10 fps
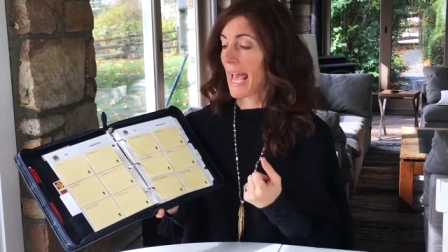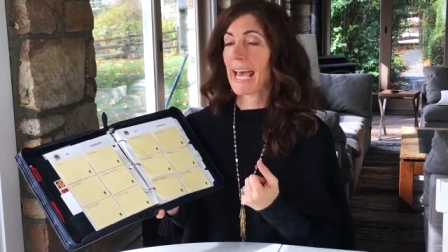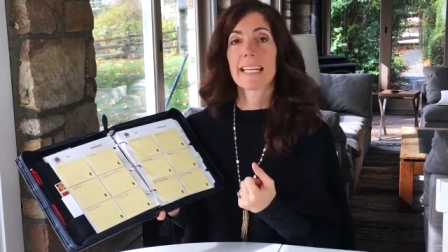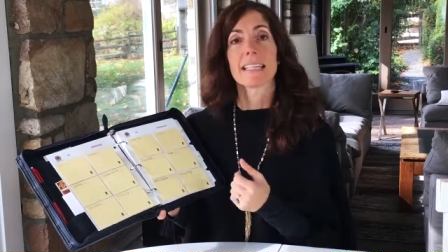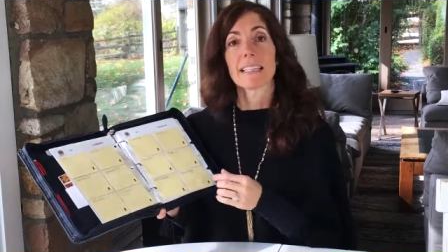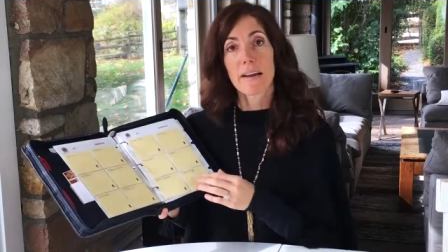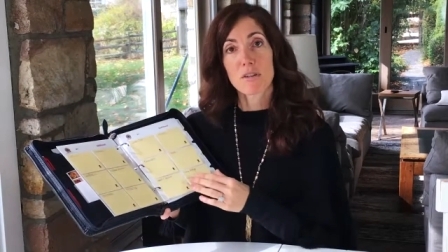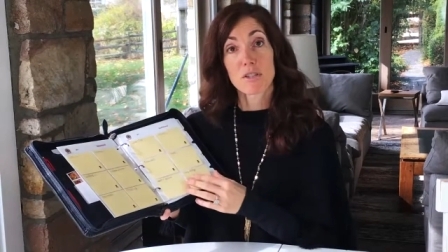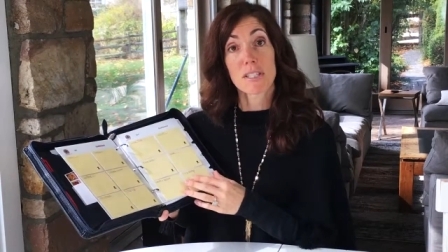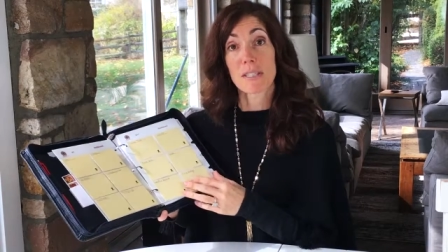And it
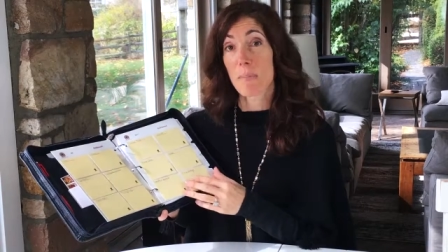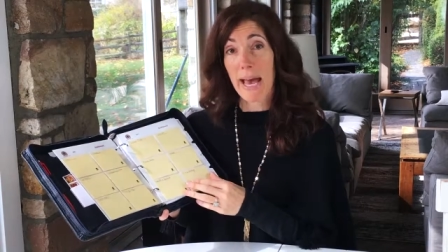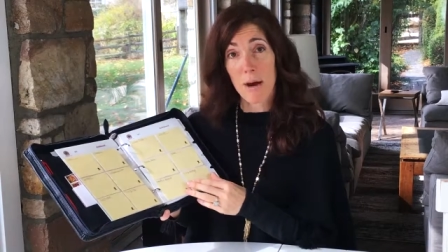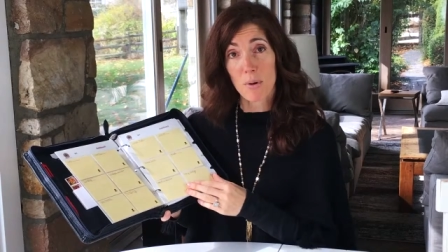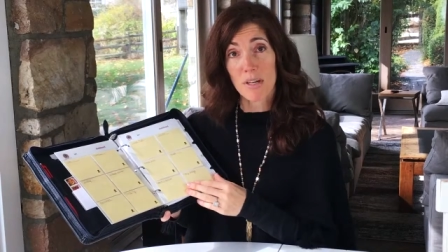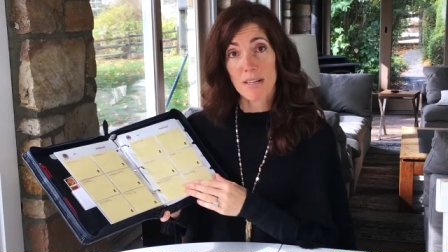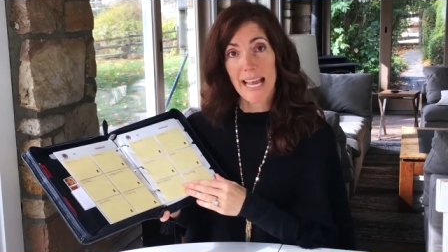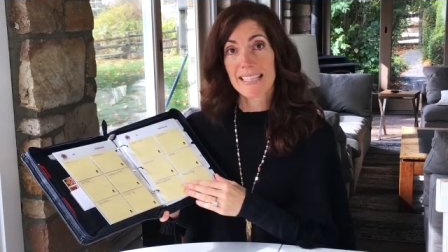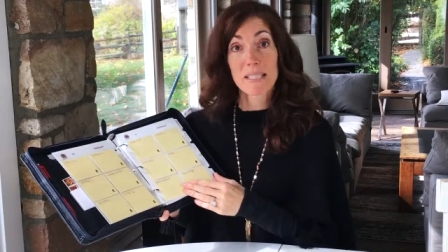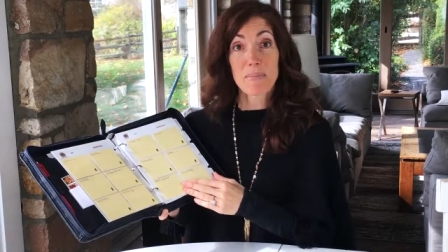leverages the power
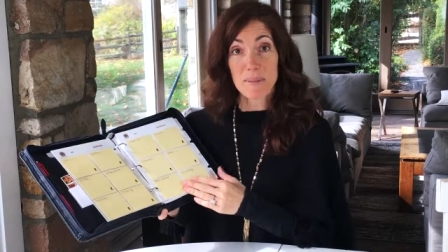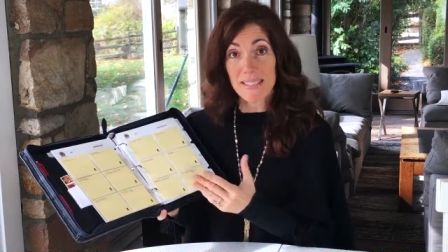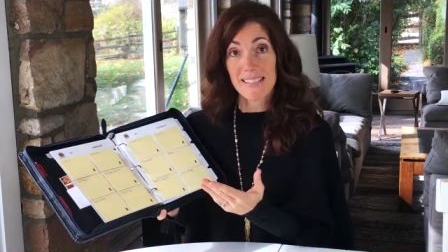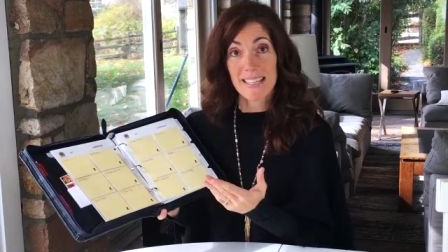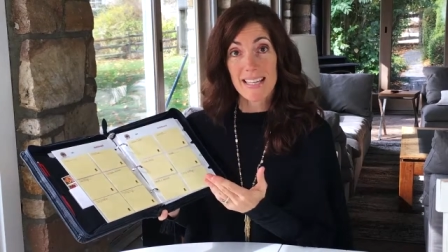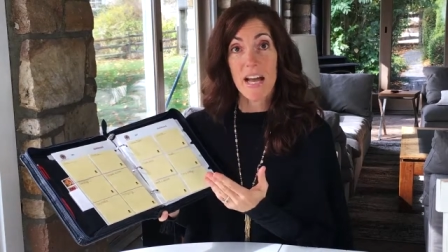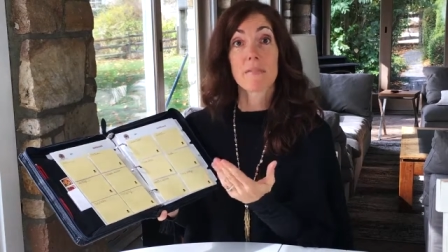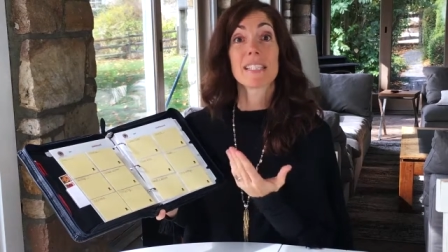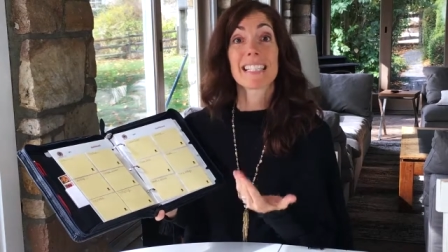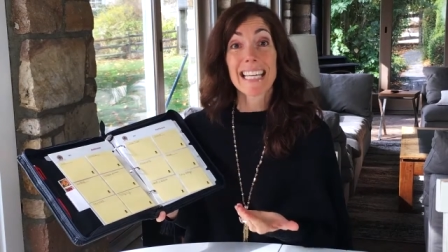and simplicity
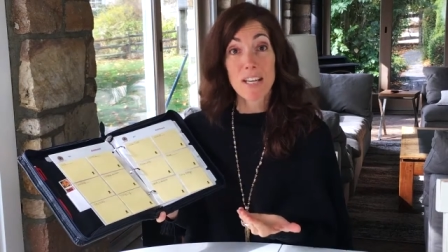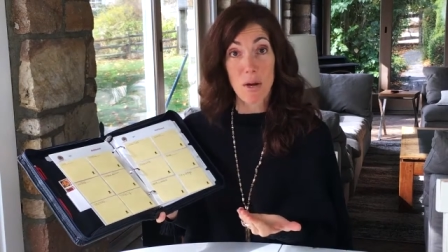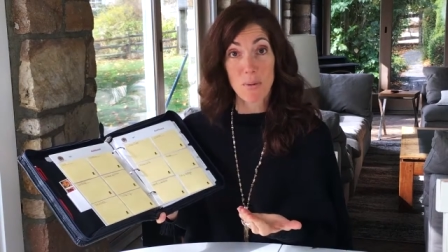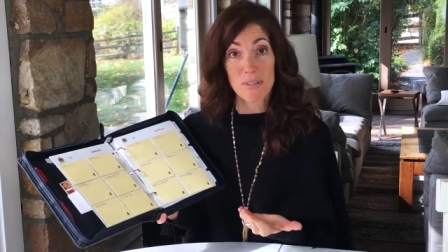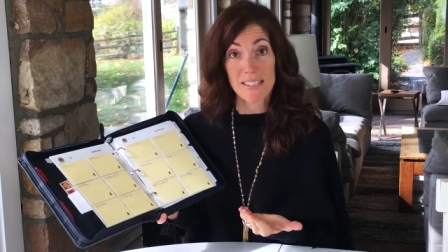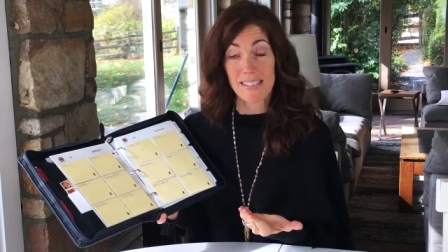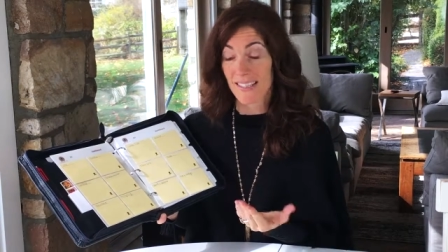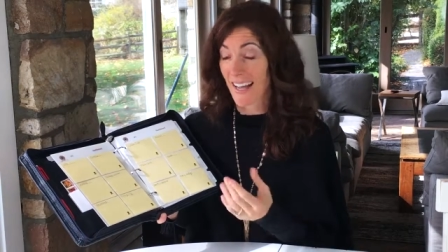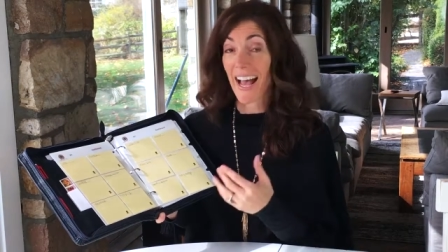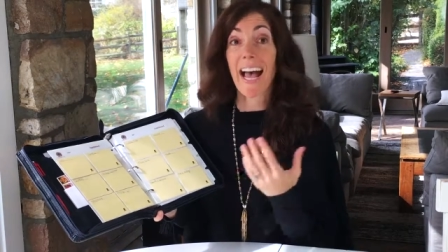of sticky notes.
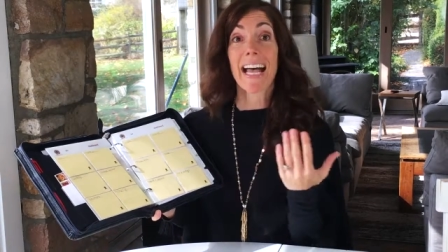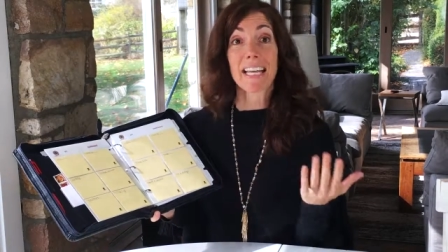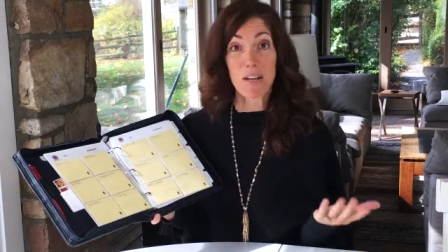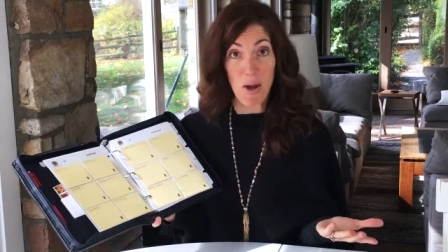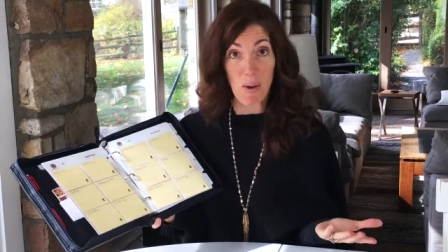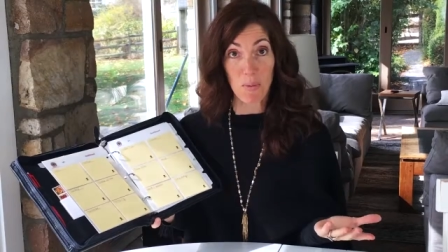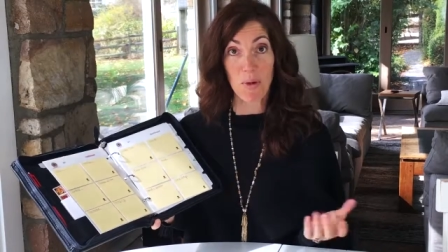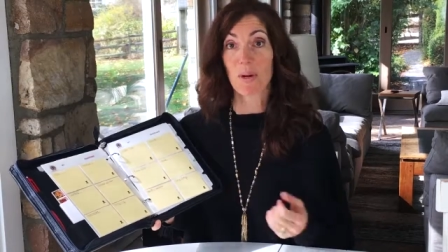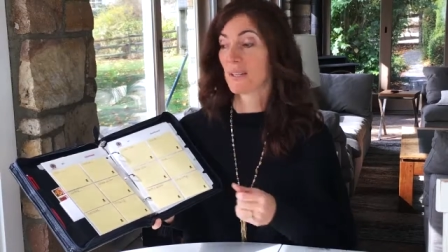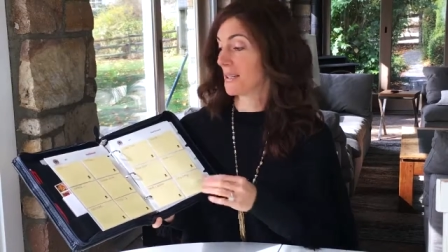I know.
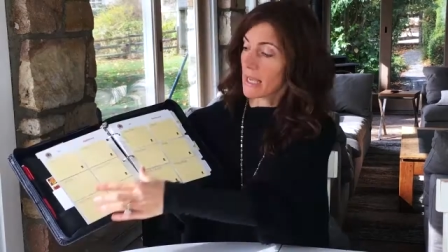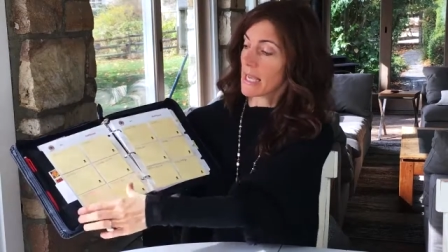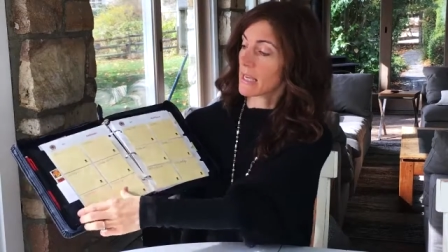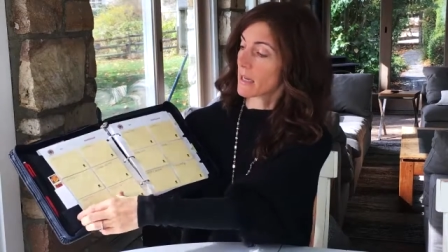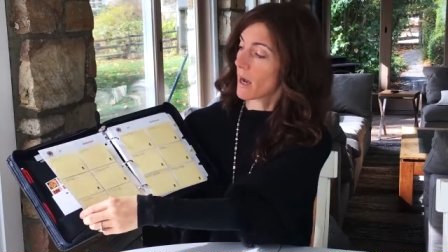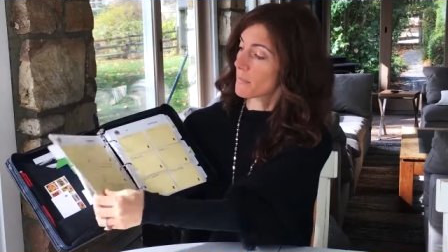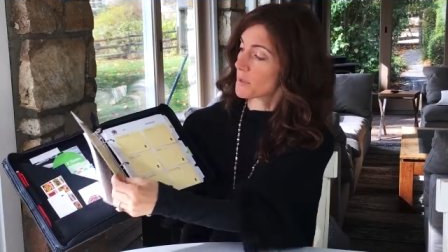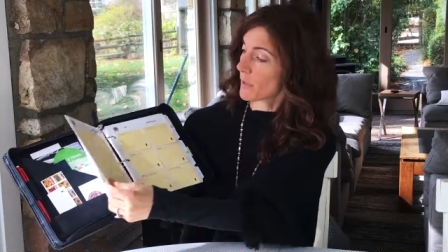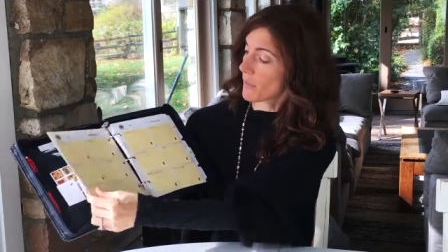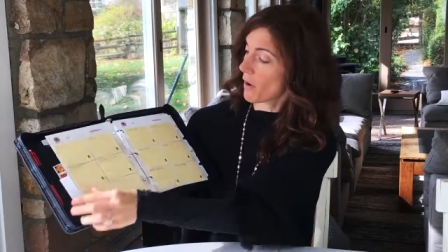It comes
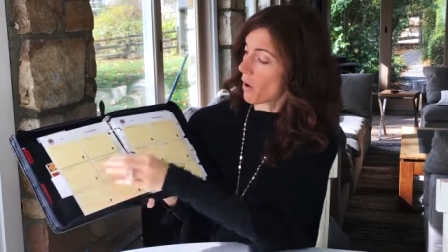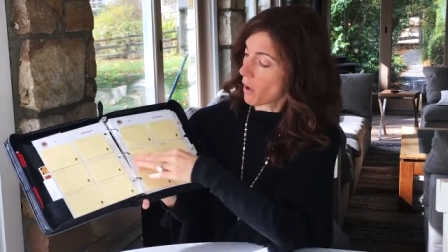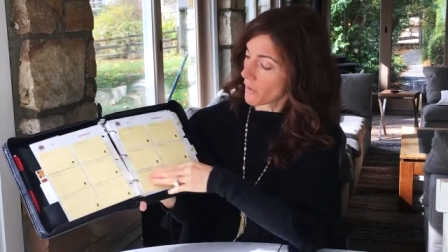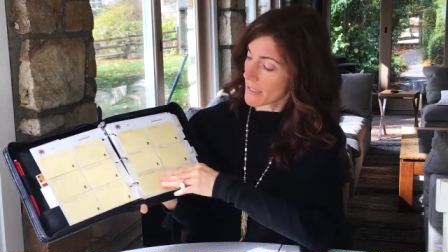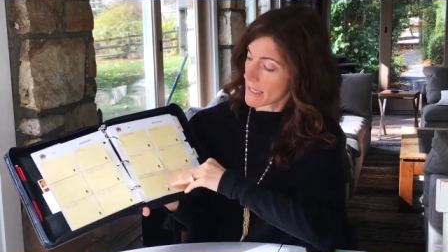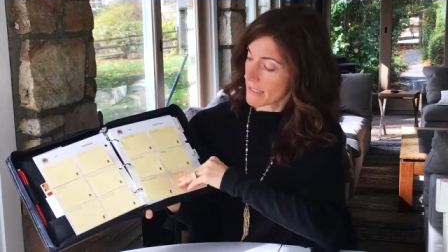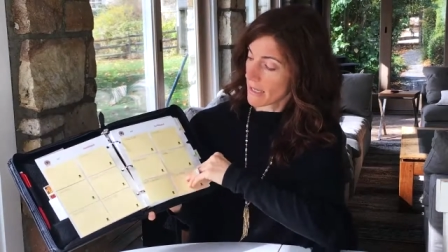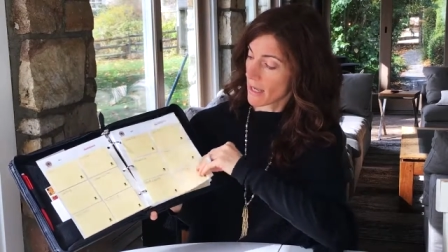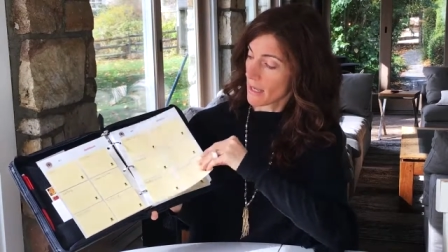with all these